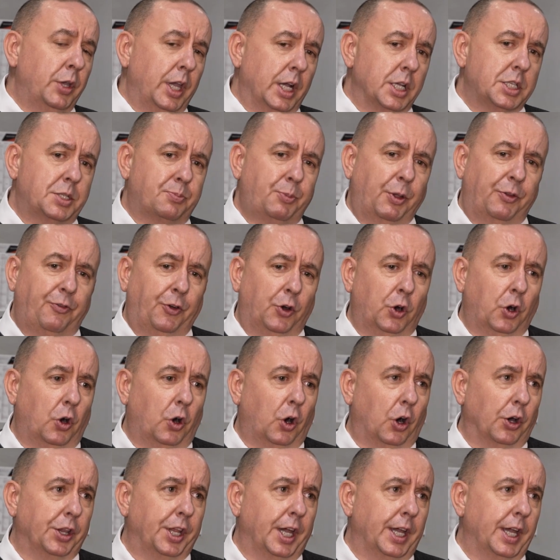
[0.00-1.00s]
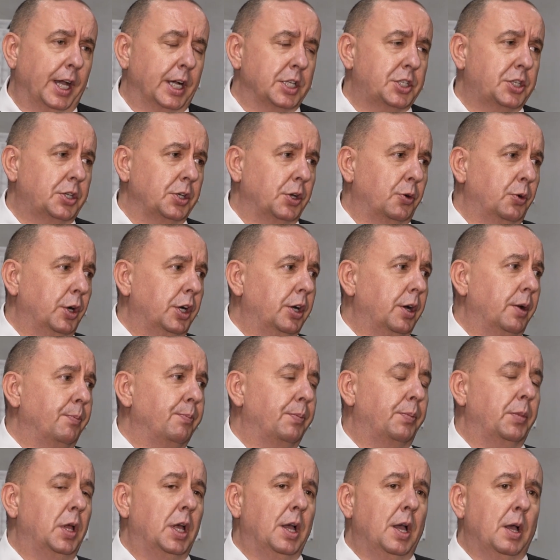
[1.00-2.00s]
yes, before they had to um,
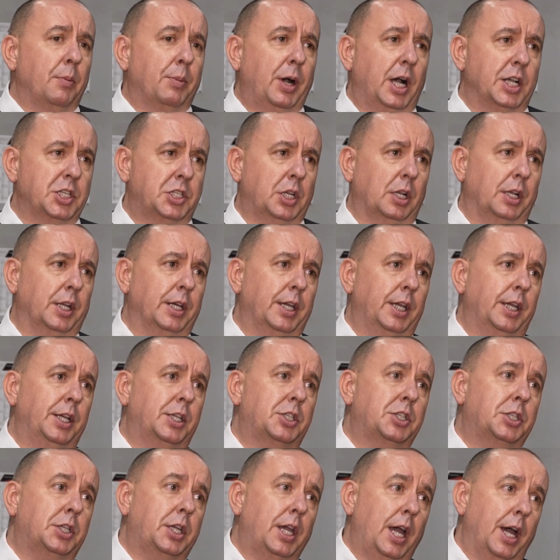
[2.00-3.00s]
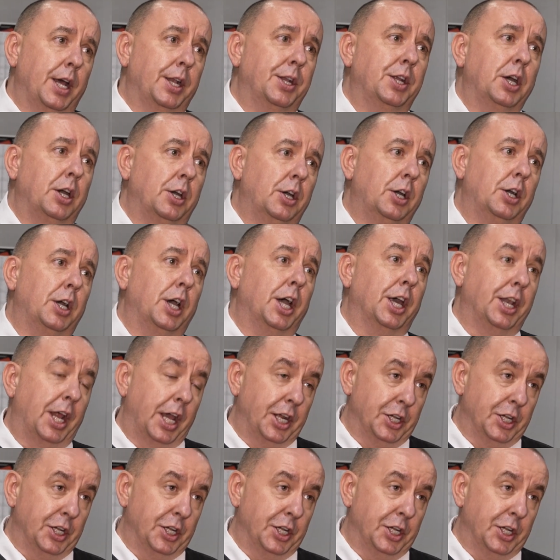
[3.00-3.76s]
basically scan uh, an